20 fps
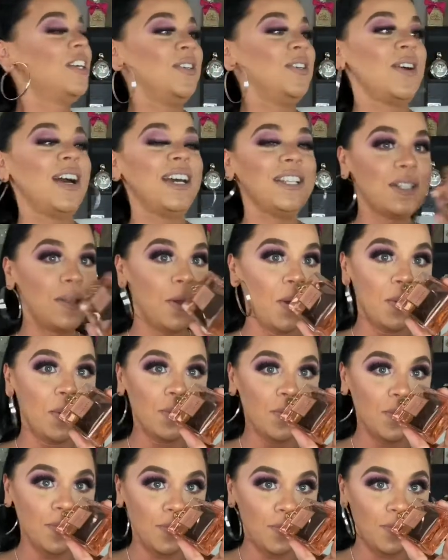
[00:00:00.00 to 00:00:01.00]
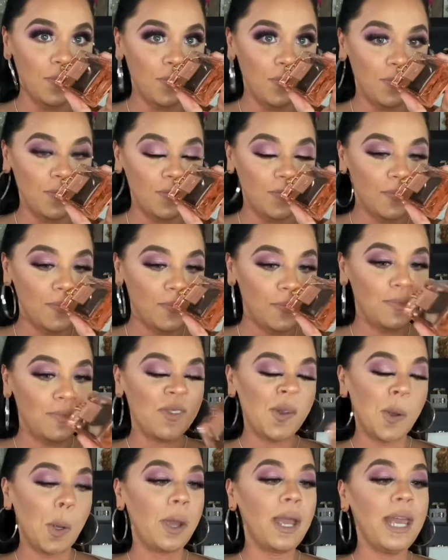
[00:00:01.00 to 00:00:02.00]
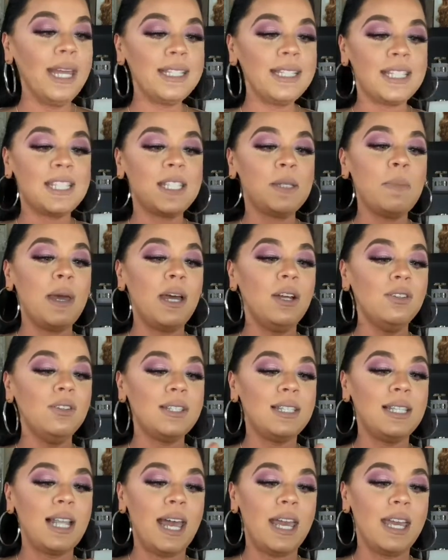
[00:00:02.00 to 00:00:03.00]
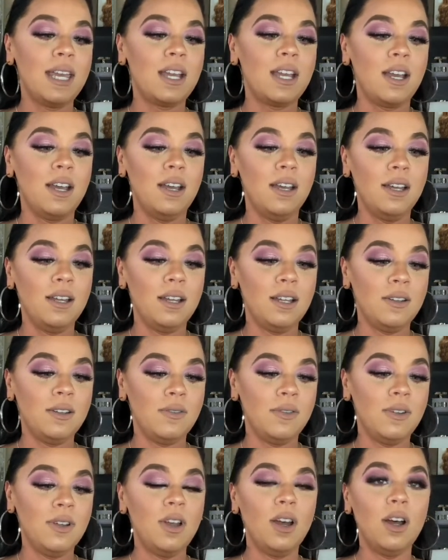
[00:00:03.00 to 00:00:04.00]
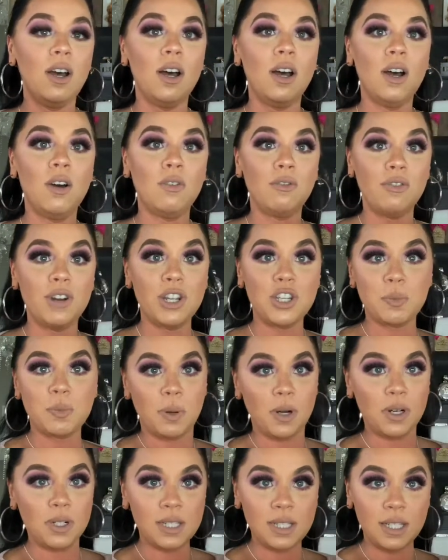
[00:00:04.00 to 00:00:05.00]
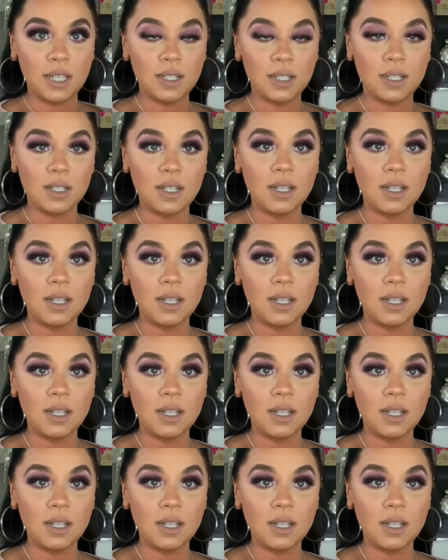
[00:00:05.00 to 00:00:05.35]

you guys, it smells like a rich person